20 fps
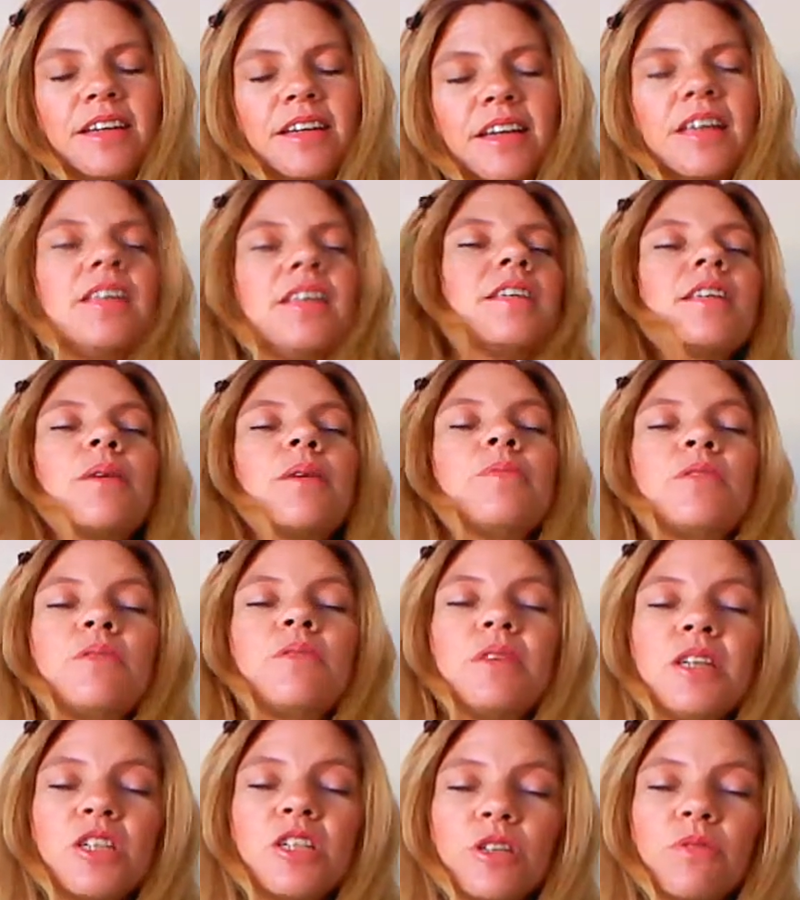It is up to
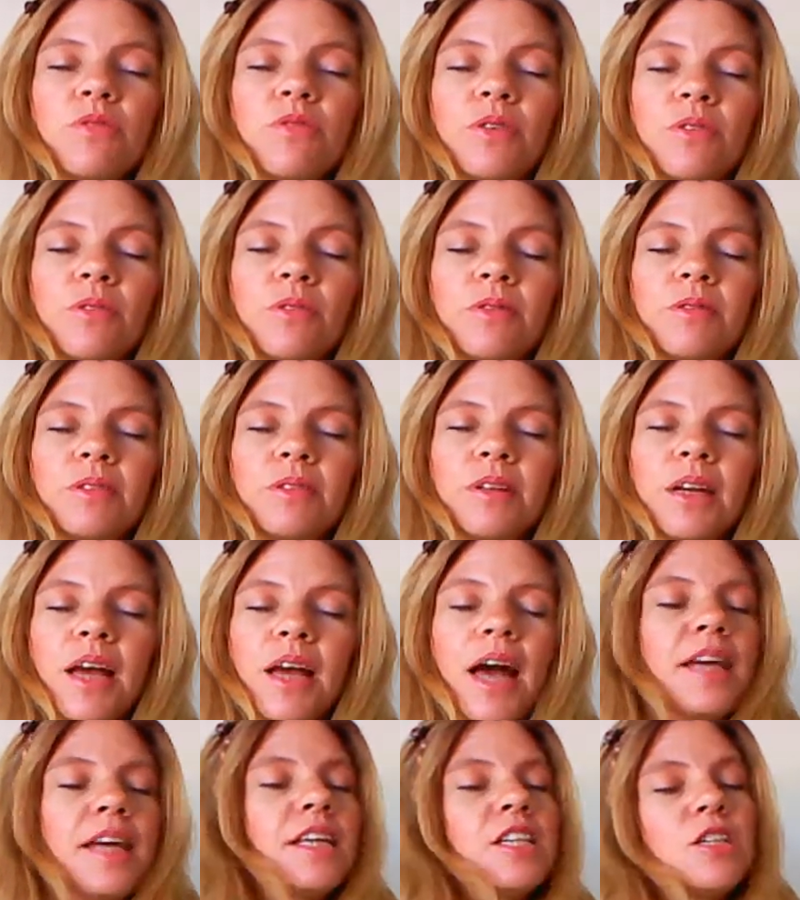each of you,
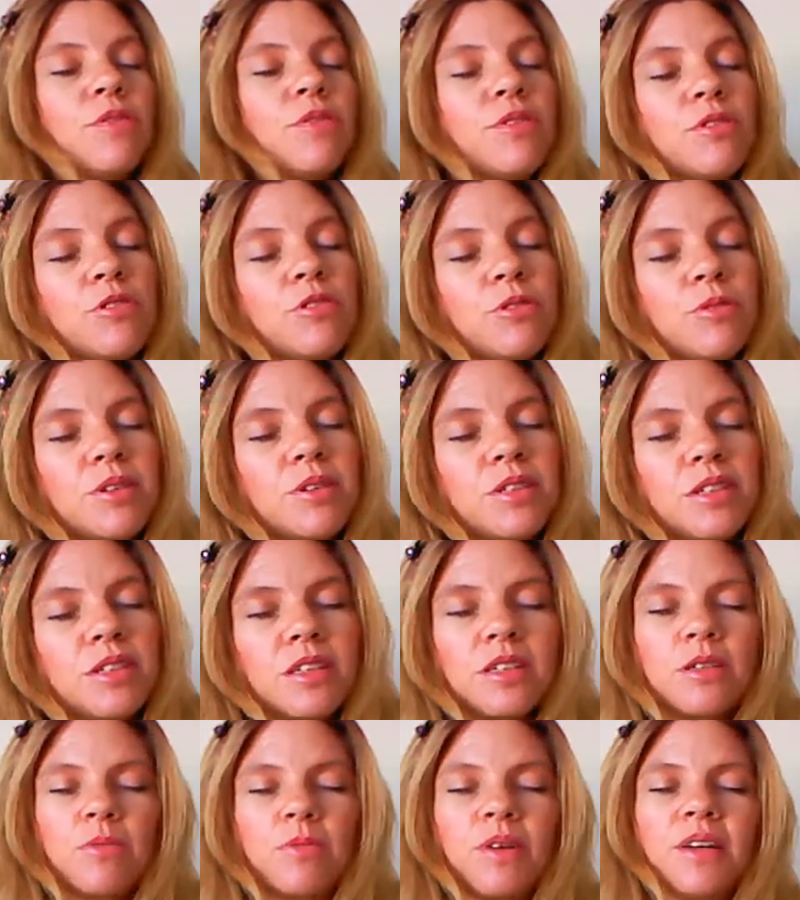and each of you to
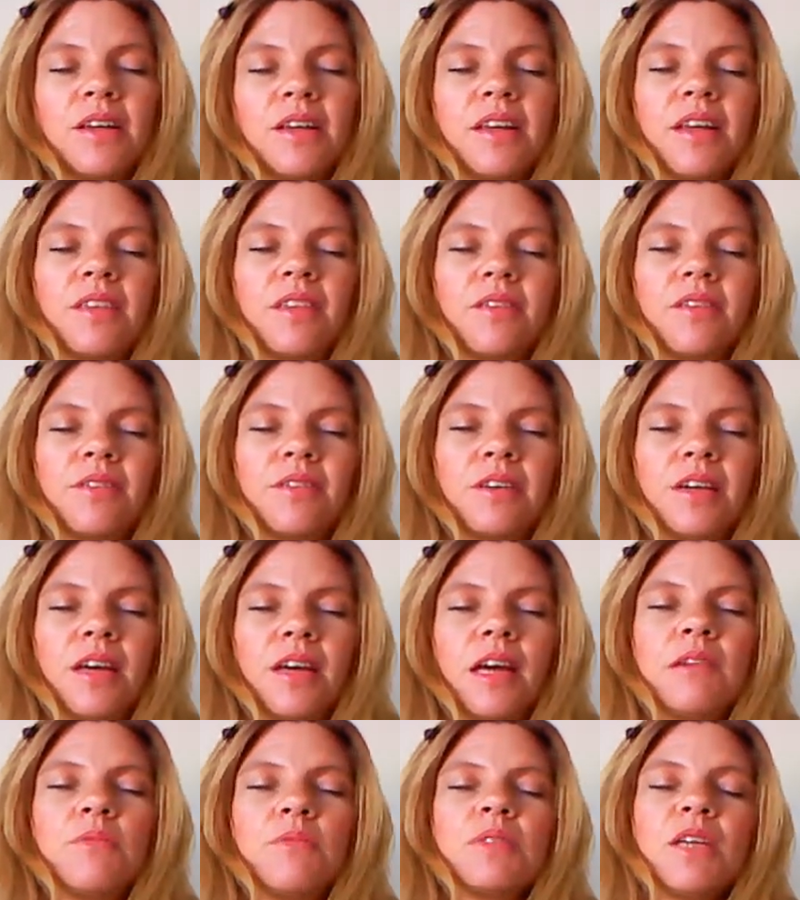assist one another
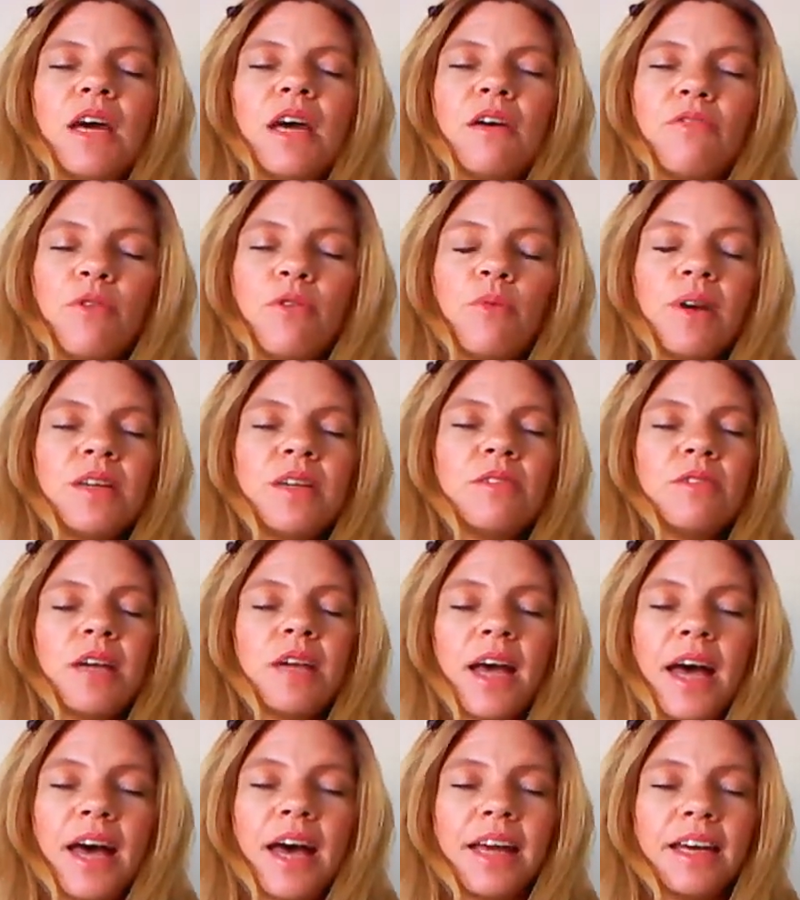in whatever way you
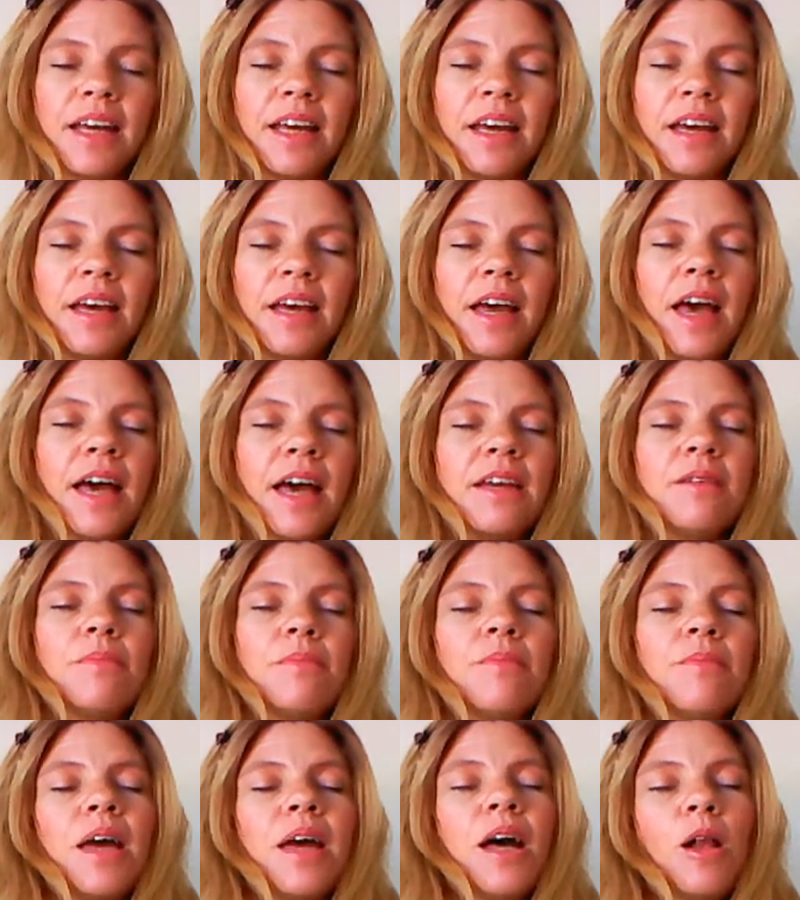can, and
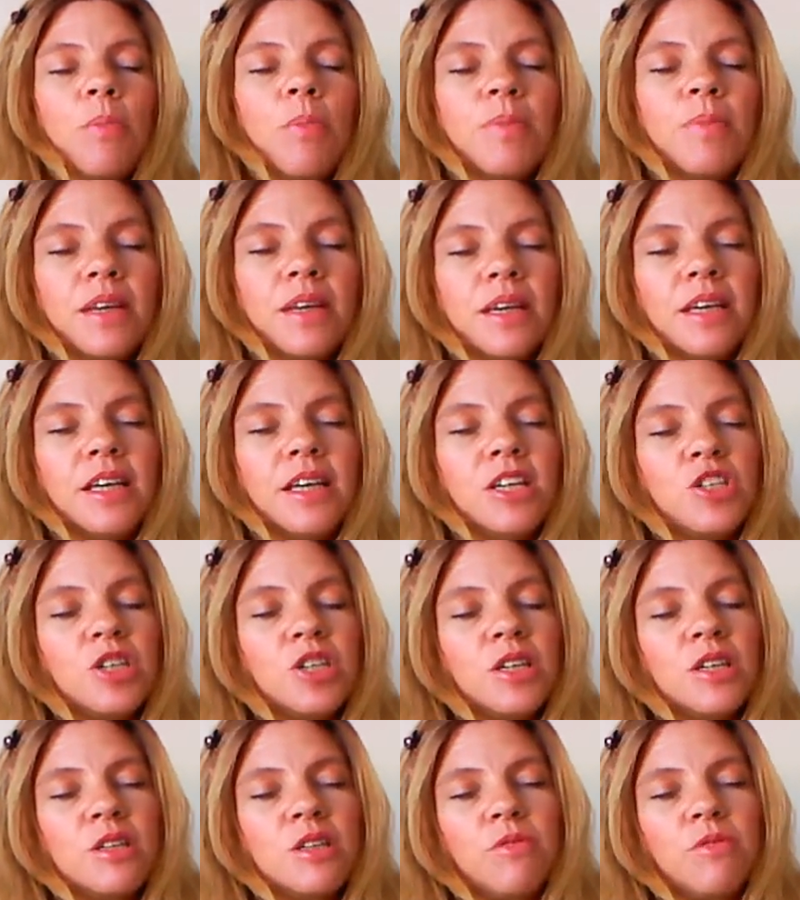in helping each
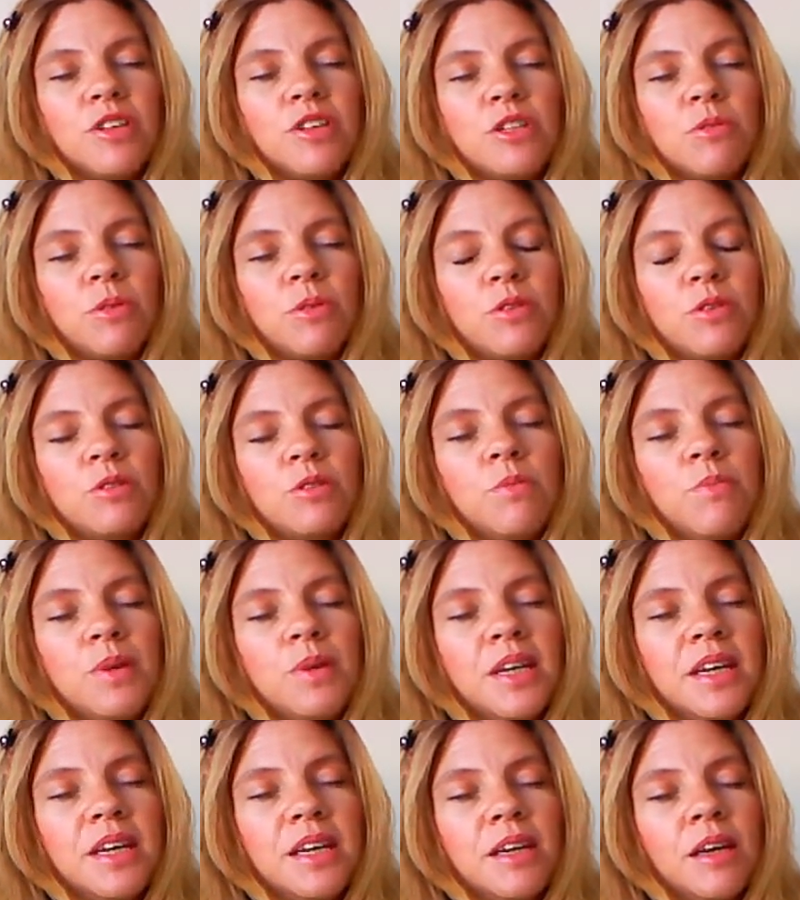individual to
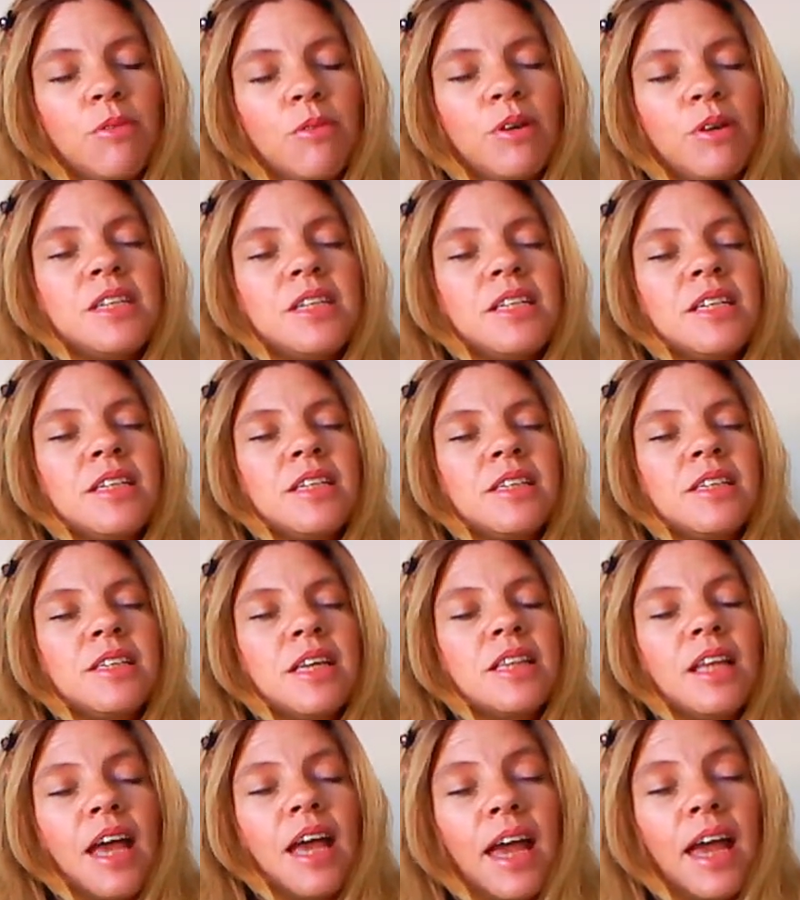be what it is that
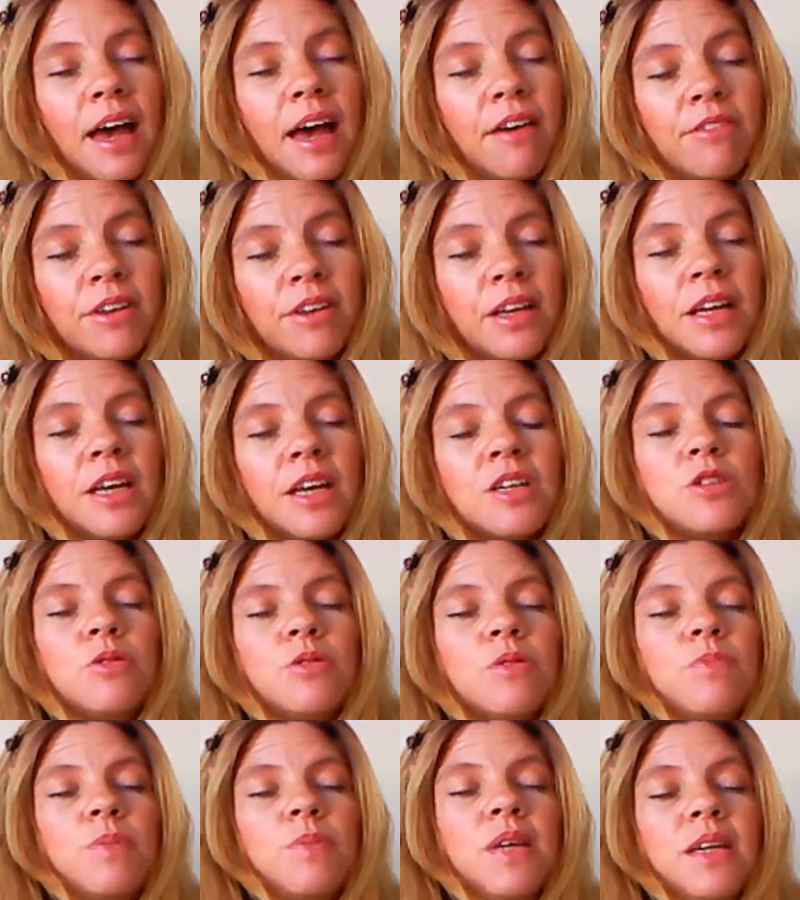they have
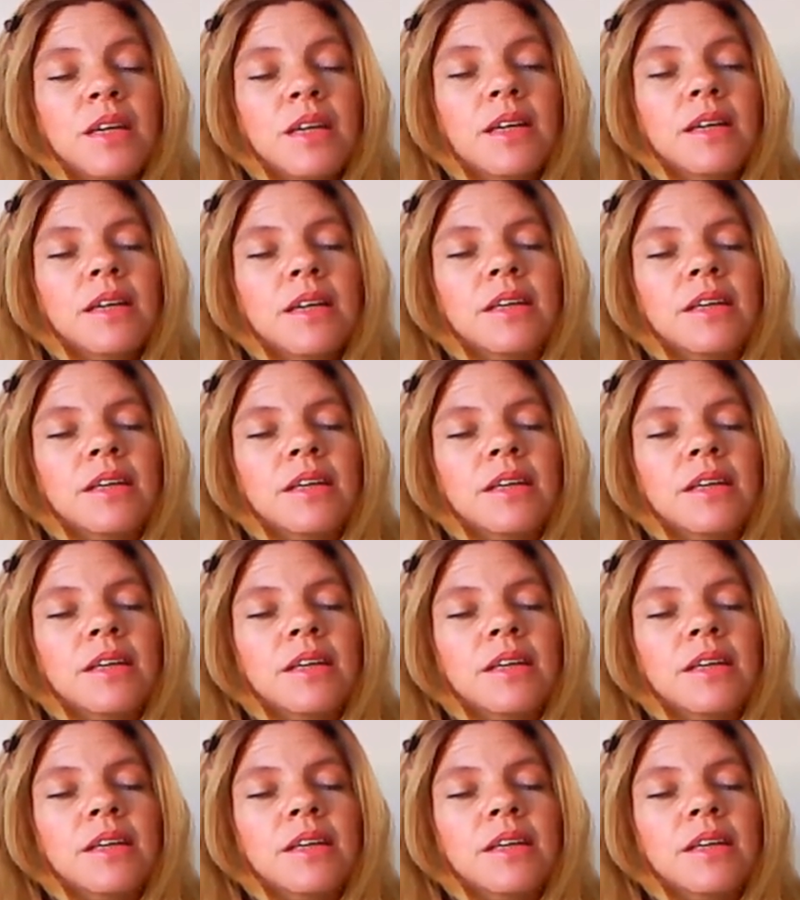to be.